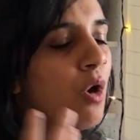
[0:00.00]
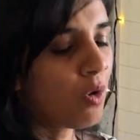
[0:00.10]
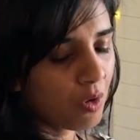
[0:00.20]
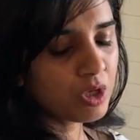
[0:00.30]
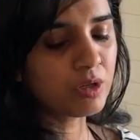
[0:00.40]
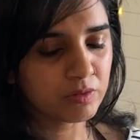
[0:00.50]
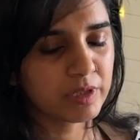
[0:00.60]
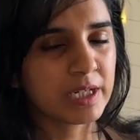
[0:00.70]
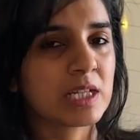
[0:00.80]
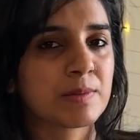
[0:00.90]
All your
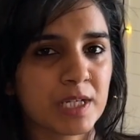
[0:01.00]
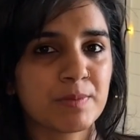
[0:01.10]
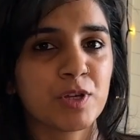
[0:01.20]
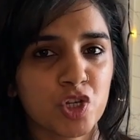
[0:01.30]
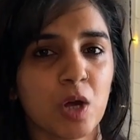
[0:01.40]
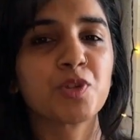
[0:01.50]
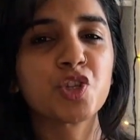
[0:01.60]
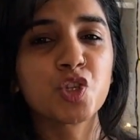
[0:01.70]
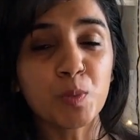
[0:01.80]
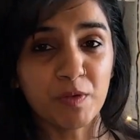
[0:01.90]
ingredients must be chopped
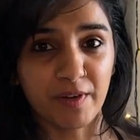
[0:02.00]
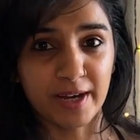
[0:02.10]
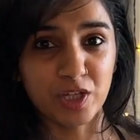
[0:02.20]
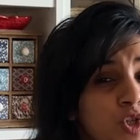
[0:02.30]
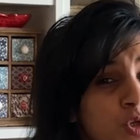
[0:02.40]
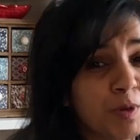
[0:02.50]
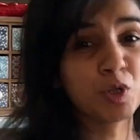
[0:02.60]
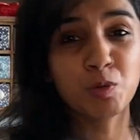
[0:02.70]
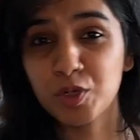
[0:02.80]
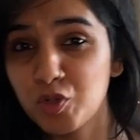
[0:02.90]
super fine, super duper